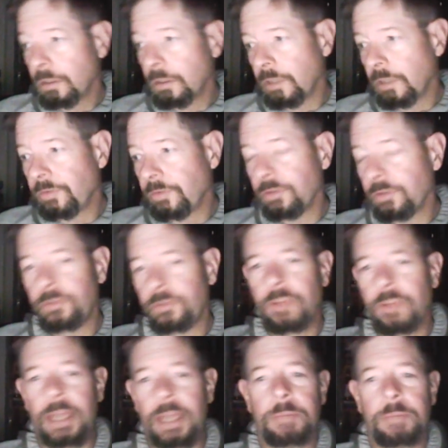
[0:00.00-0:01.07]
you
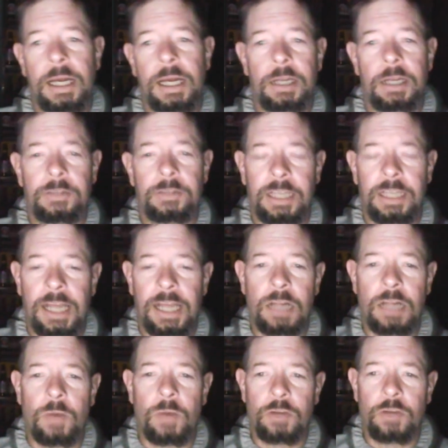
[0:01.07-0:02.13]
stand by a
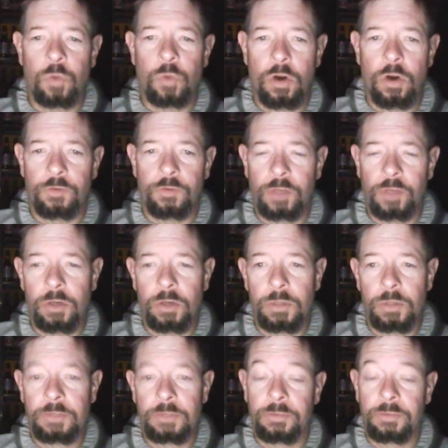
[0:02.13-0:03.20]
canal, watch water flow.
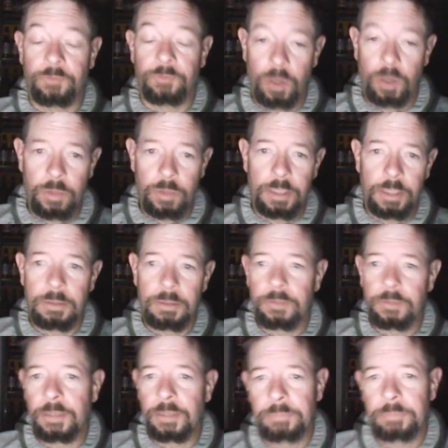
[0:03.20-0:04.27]
It's flowing.
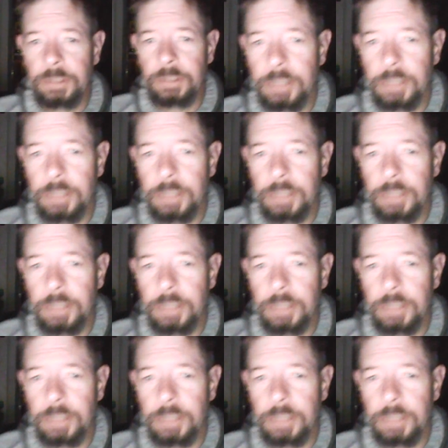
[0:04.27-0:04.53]
It's not particularly